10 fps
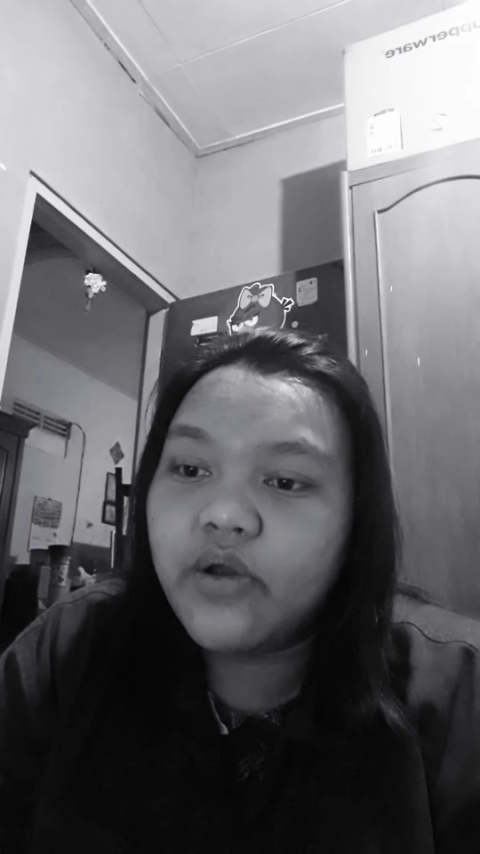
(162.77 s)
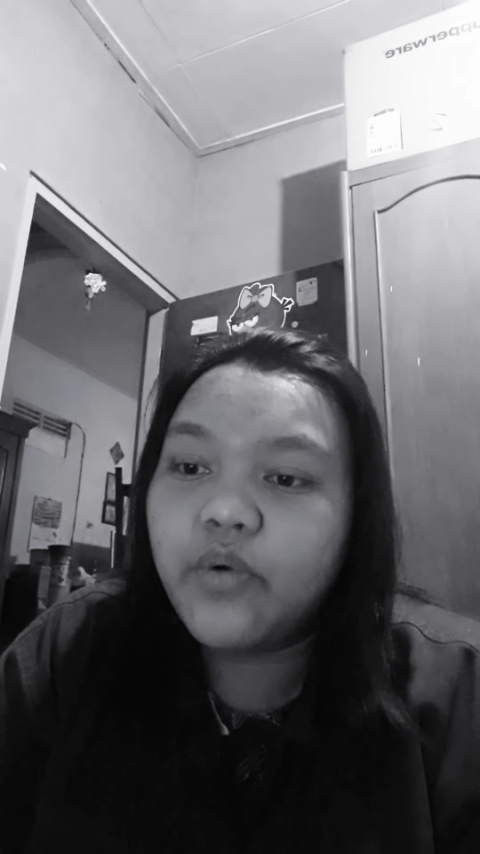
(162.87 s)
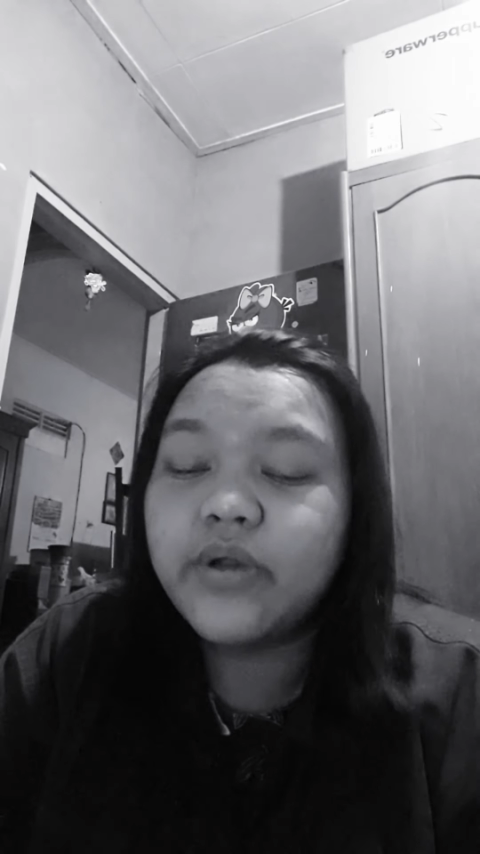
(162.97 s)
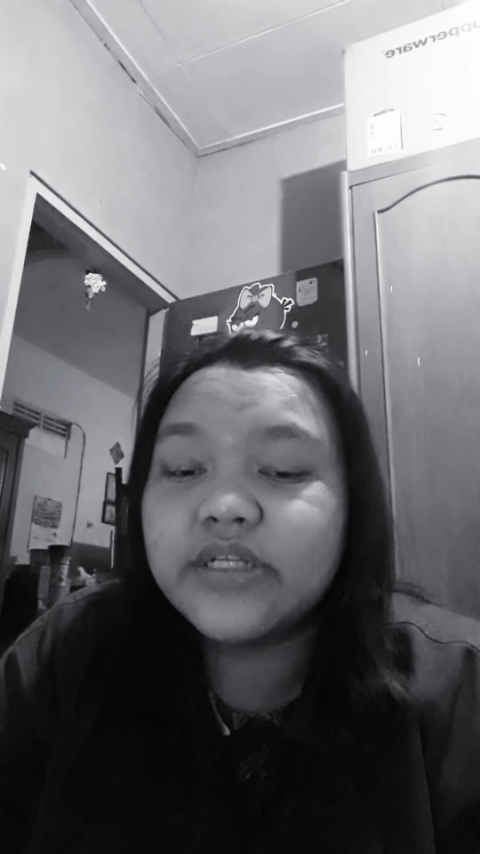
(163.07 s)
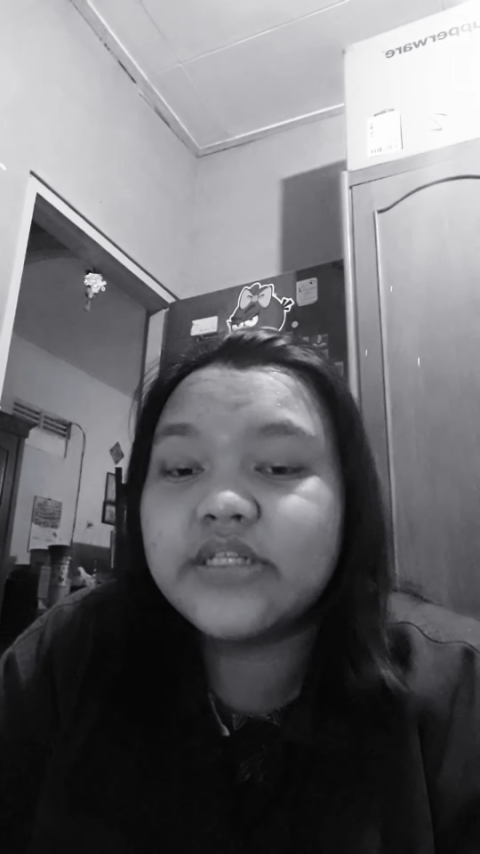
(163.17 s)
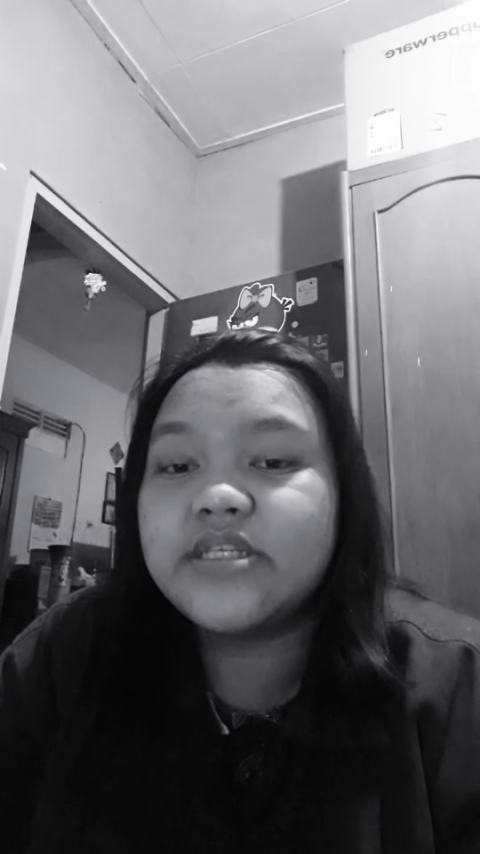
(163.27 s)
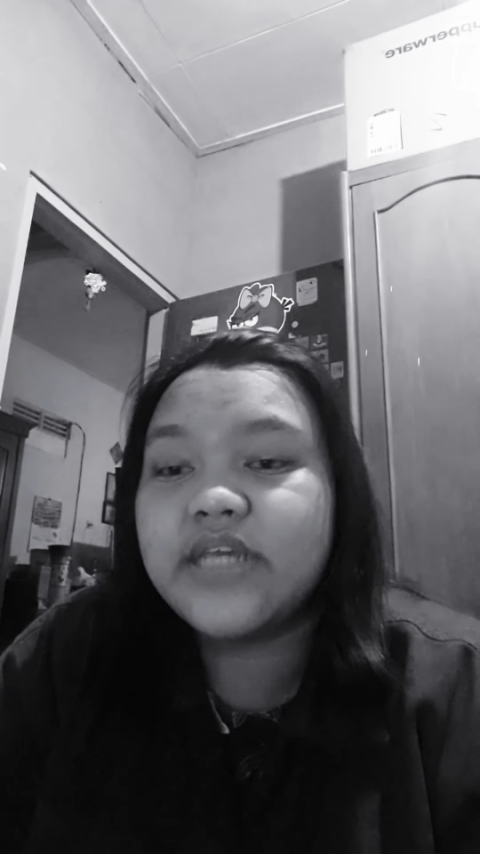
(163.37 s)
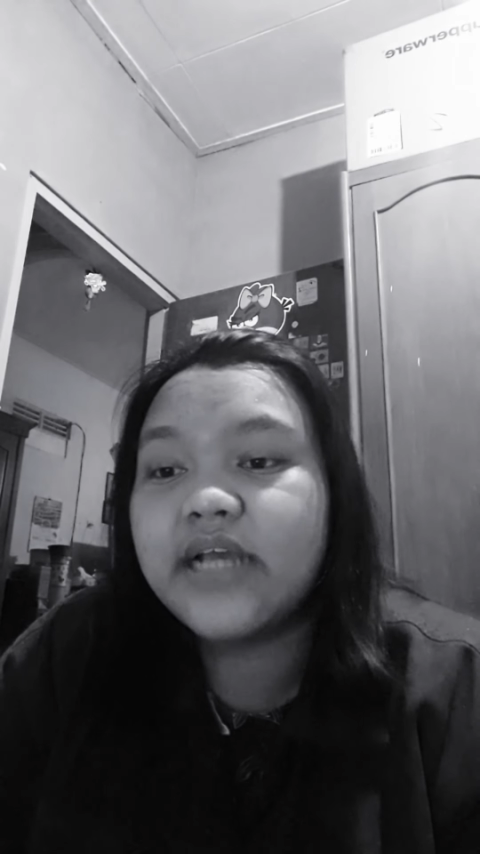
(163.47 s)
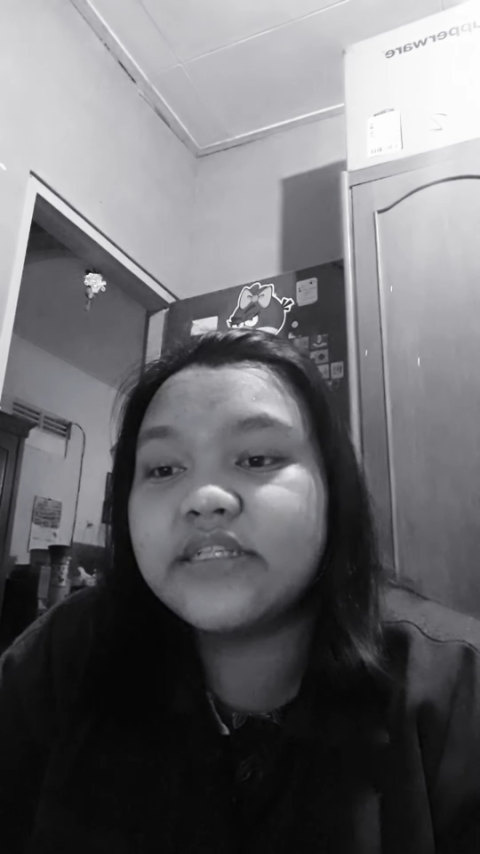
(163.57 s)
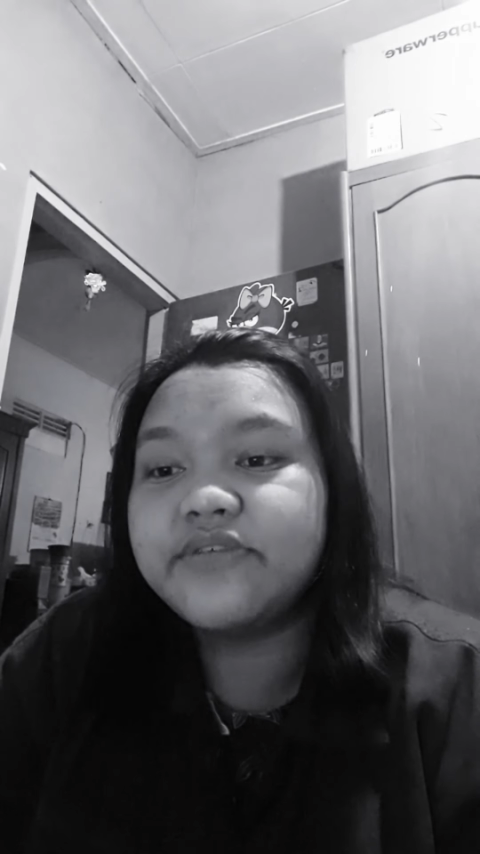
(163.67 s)

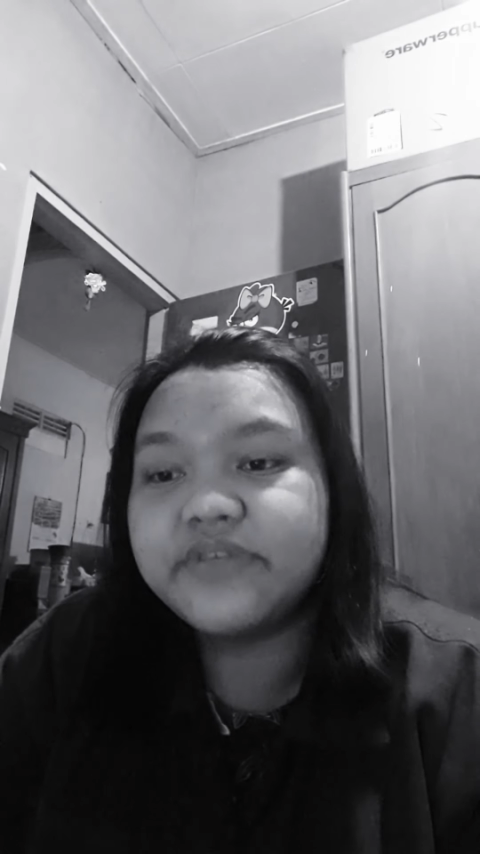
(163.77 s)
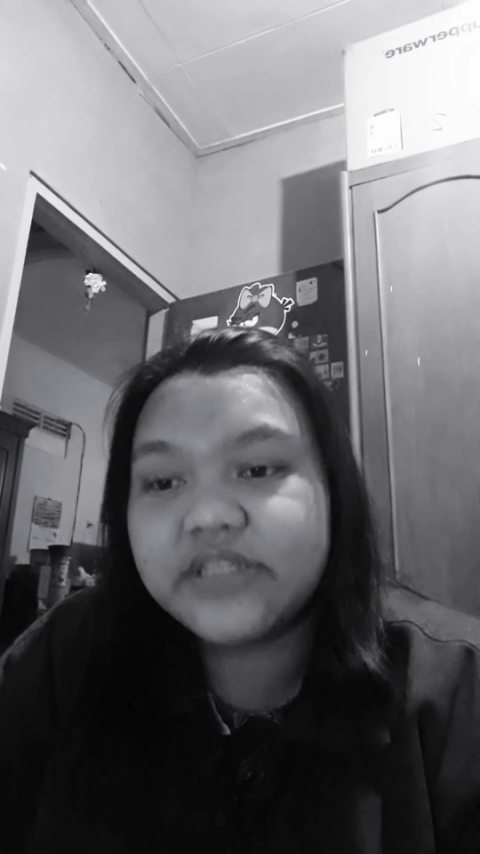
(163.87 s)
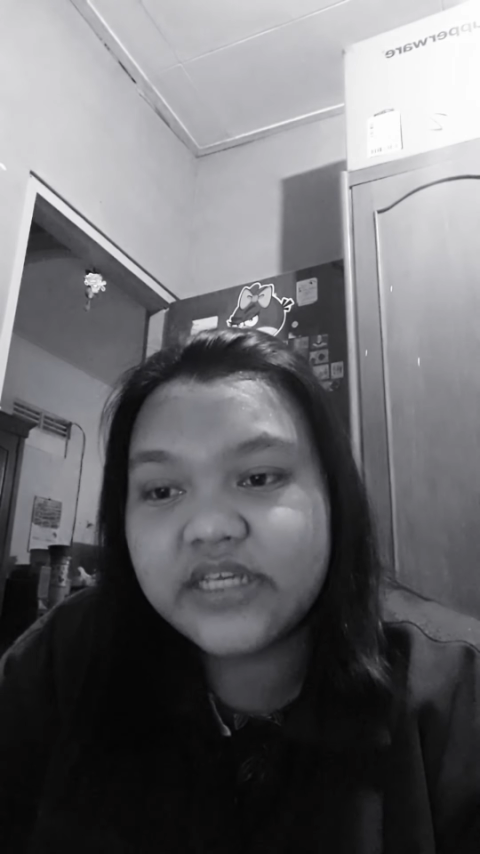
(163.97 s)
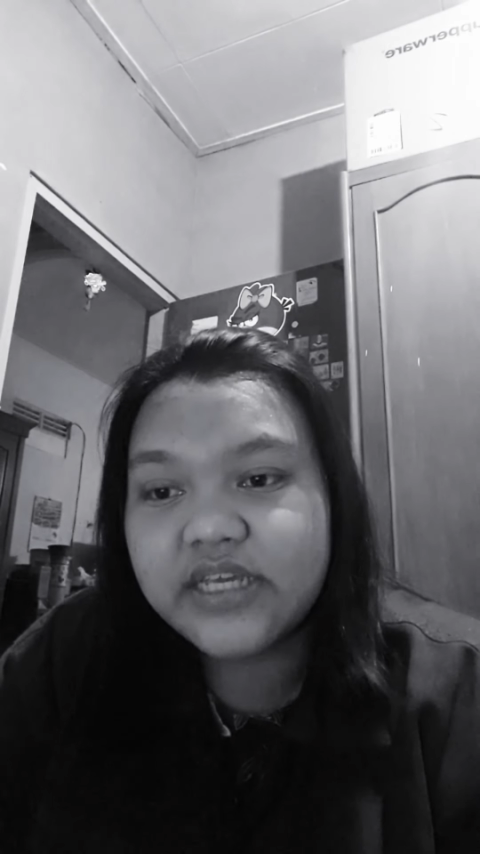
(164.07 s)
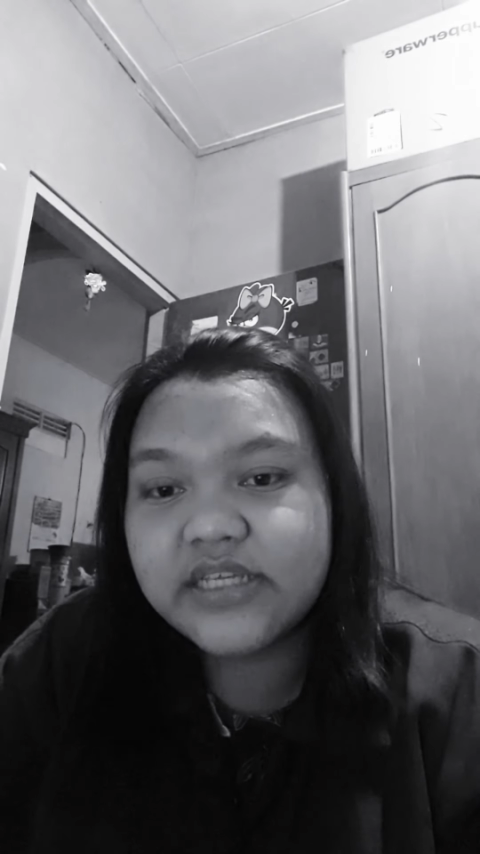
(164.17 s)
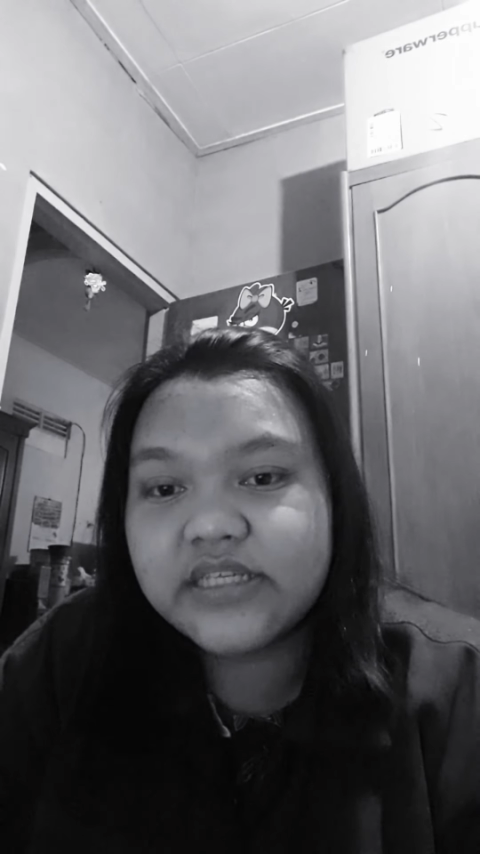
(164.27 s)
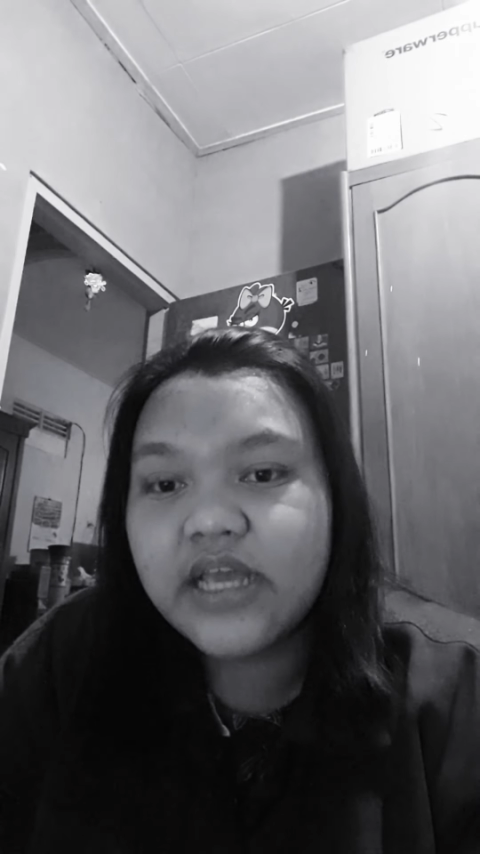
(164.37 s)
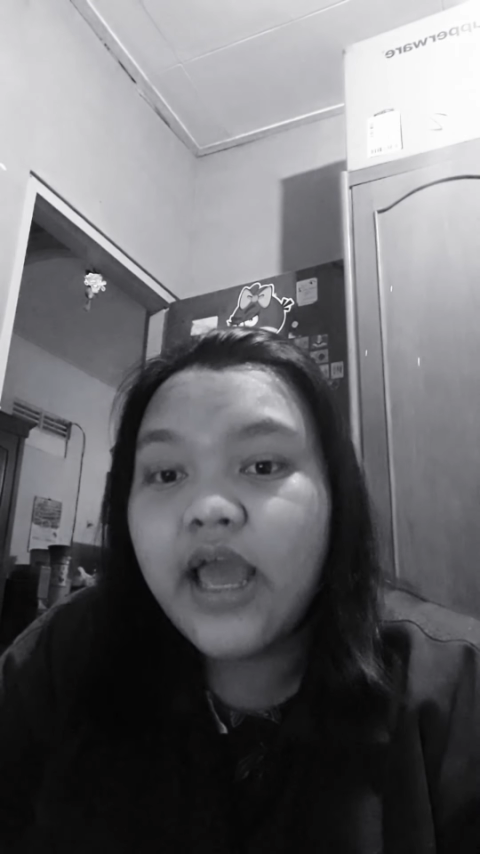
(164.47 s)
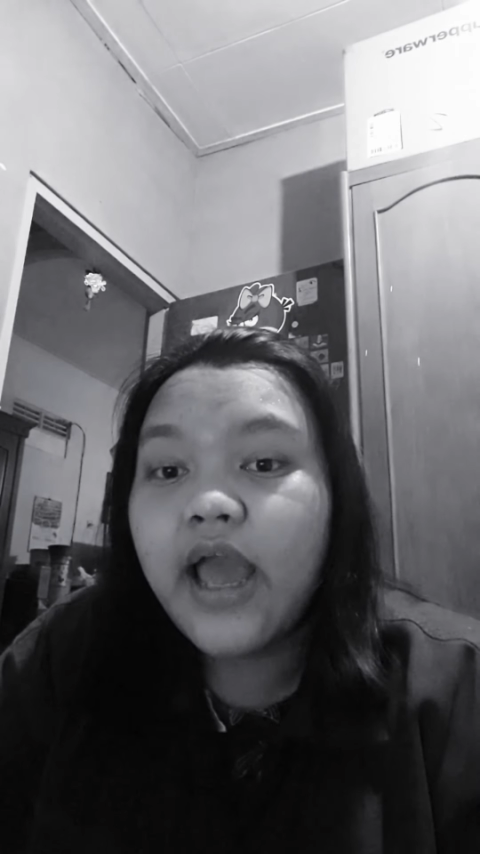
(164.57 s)
quality activities,